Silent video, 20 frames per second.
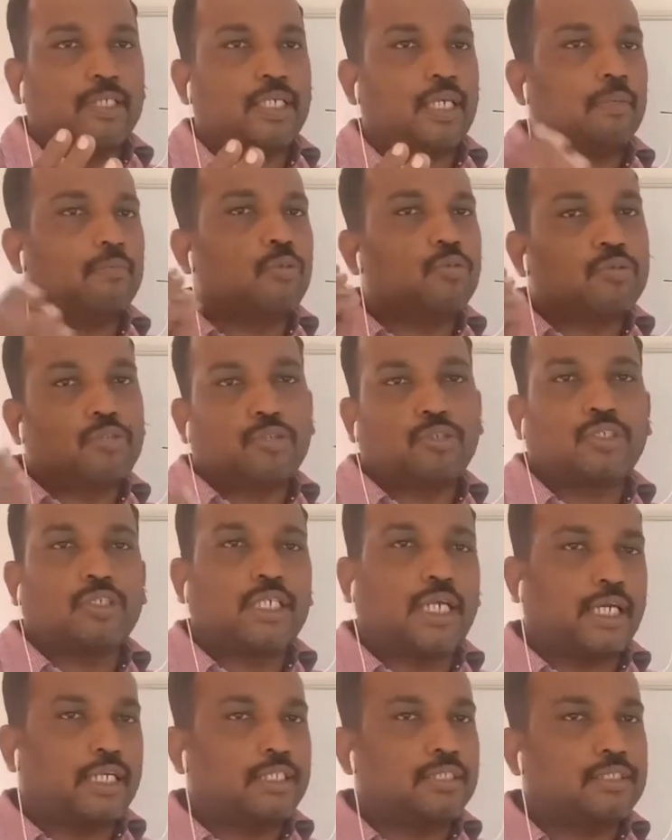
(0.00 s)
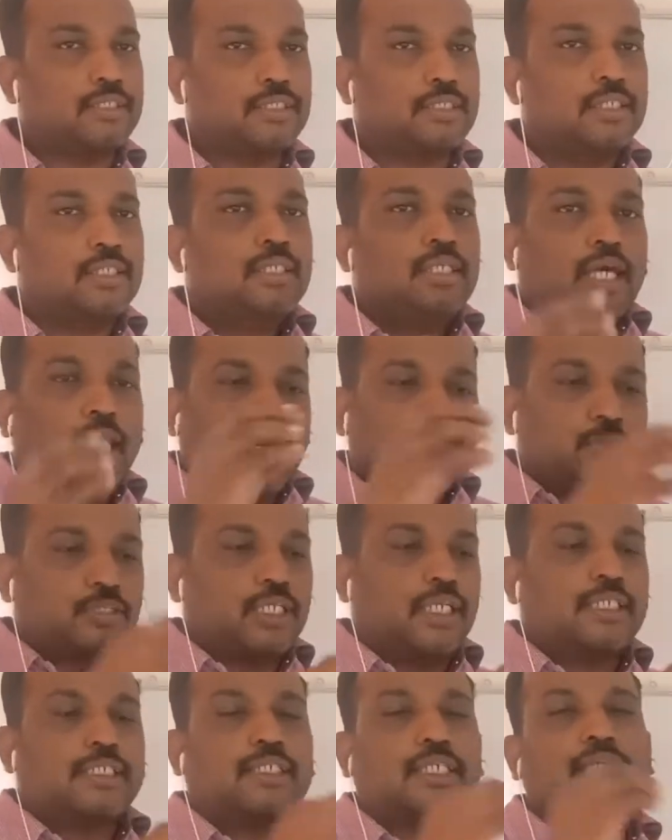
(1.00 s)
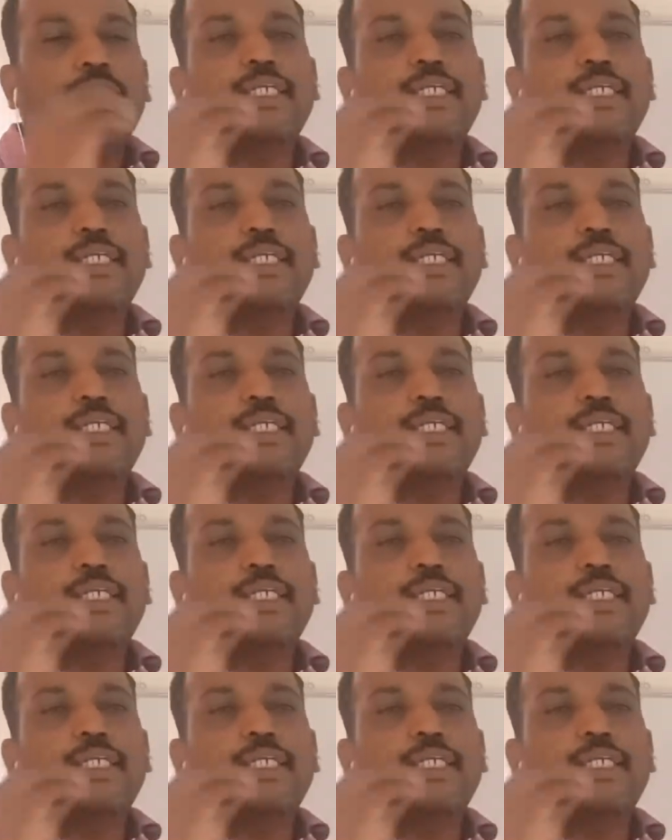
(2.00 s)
Among those dice, I am selecting